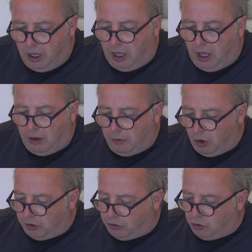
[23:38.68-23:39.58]

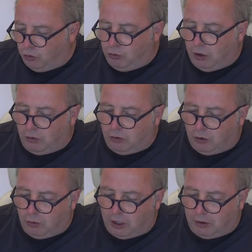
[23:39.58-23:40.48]
I do know
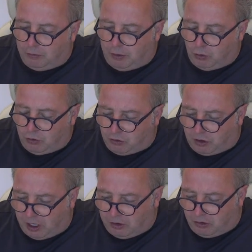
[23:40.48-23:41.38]
that when builders
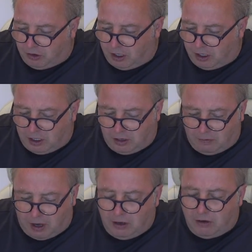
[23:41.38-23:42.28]
get to their
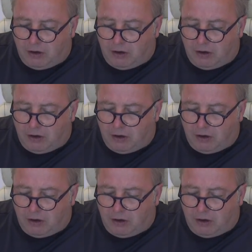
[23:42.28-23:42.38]
year end,